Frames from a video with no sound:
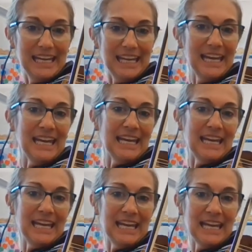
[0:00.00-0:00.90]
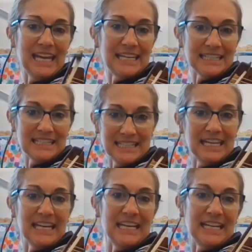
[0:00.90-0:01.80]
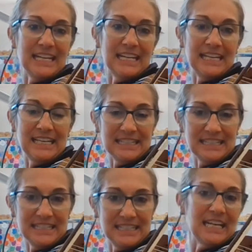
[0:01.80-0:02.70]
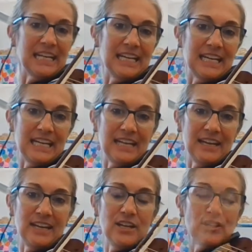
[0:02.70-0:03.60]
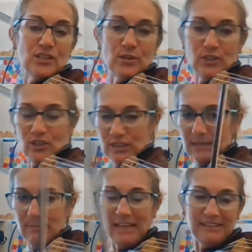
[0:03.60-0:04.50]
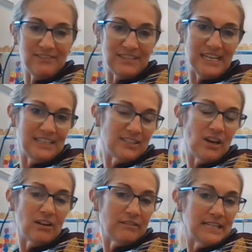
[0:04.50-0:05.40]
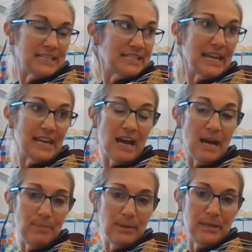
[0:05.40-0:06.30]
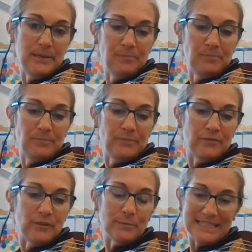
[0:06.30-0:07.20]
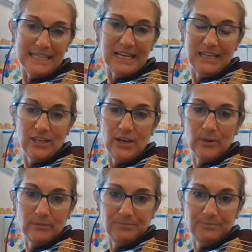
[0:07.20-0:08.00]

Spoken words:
E, C, C. So did you see my left hand is already set up for my second note?